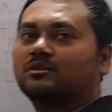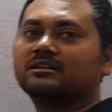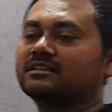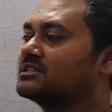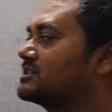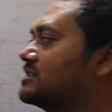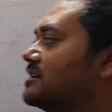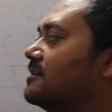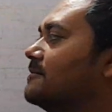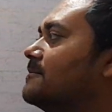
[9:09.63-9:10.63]
will reach
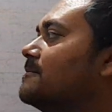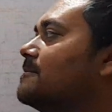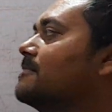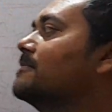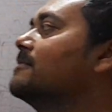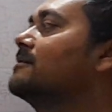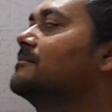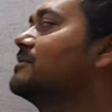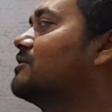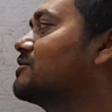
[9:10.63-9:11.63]
here,
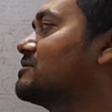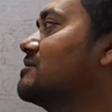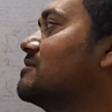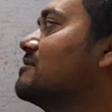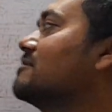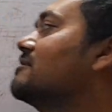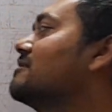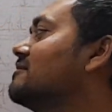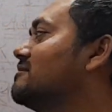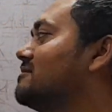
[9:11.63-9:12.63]
because
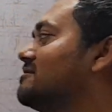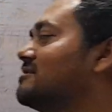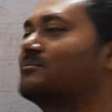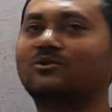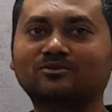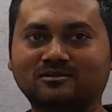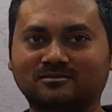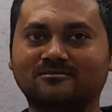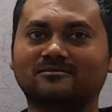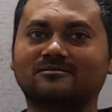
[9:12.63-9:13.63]
the moon